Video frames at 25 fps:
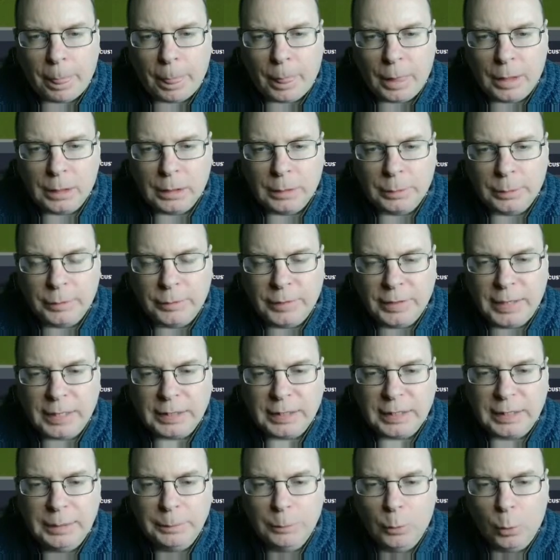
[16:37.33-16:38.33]
Um, if it gets
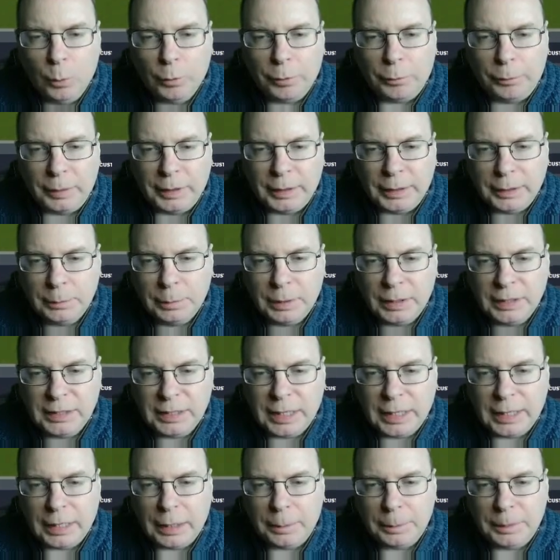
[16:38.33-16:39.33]
any more thrilling, please get
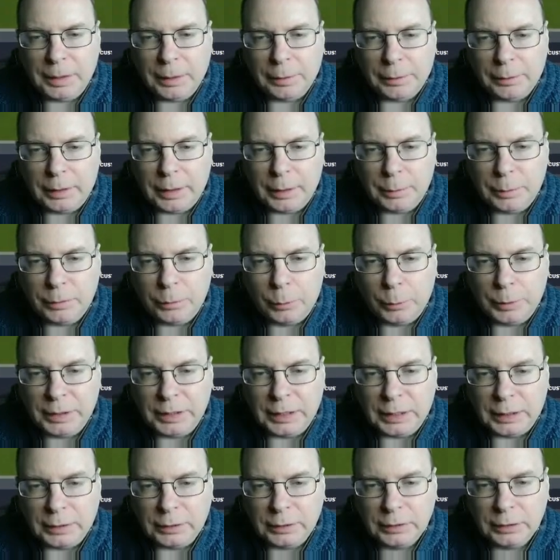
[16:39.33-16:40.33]
it up the other end before it
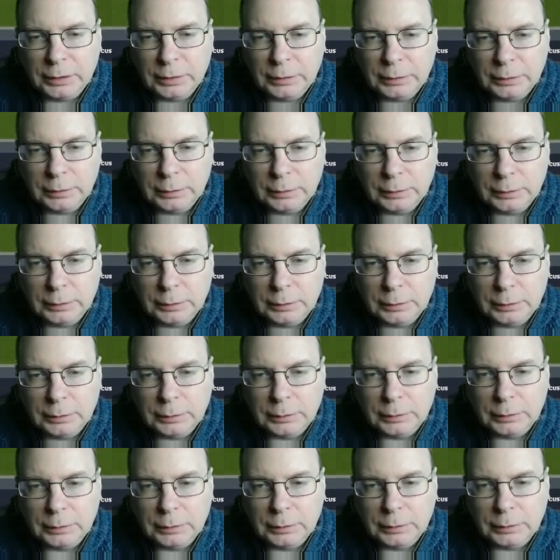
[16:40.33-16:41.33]
does.
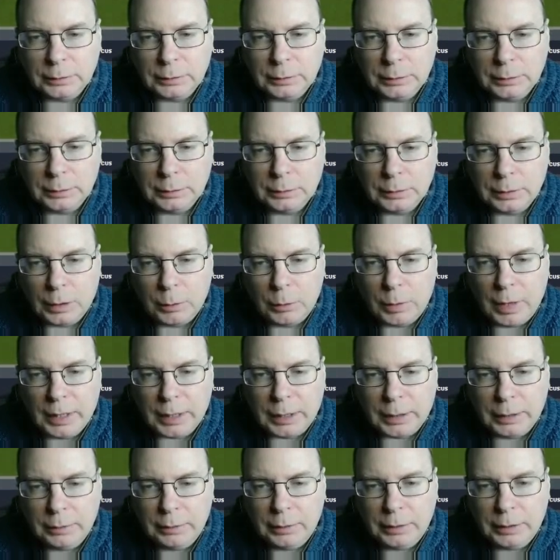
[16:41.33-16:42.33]
Oh,
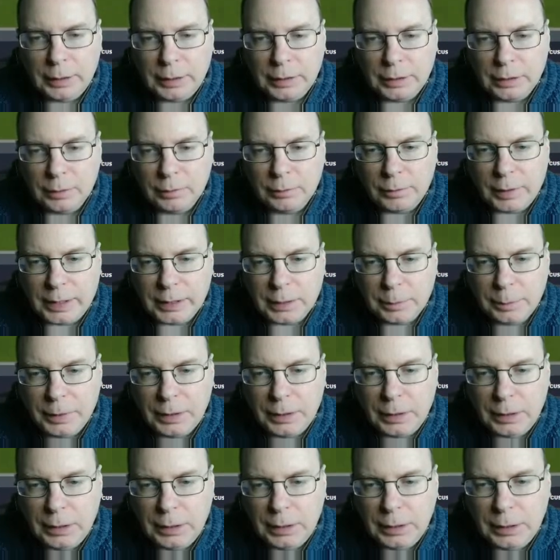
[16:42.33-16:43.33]
hello, Jensen
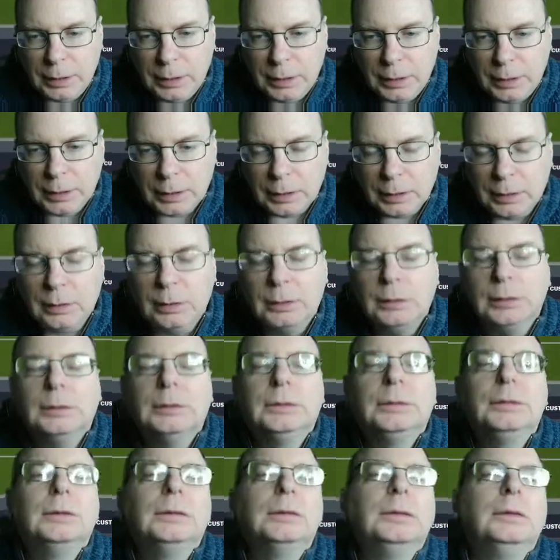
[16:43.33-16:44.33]
Vasberg! Oh,
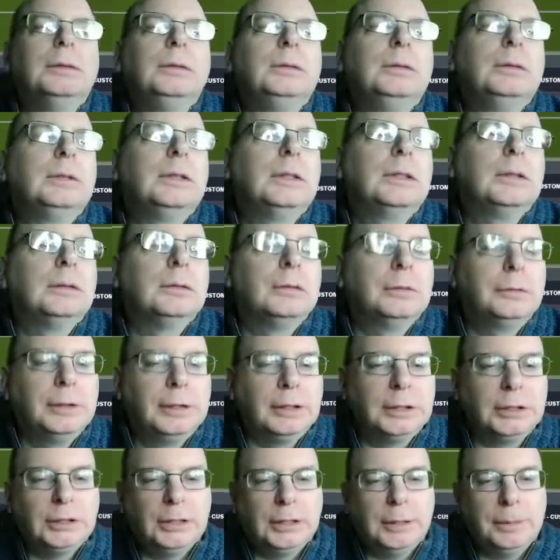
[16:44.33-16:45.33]
couldn't
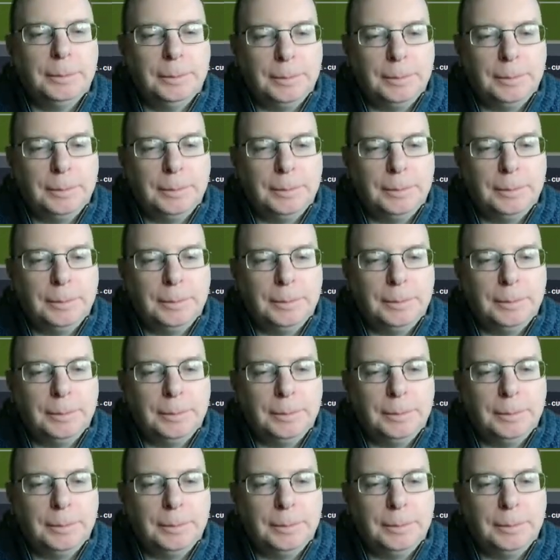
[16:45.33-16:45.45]
finish it.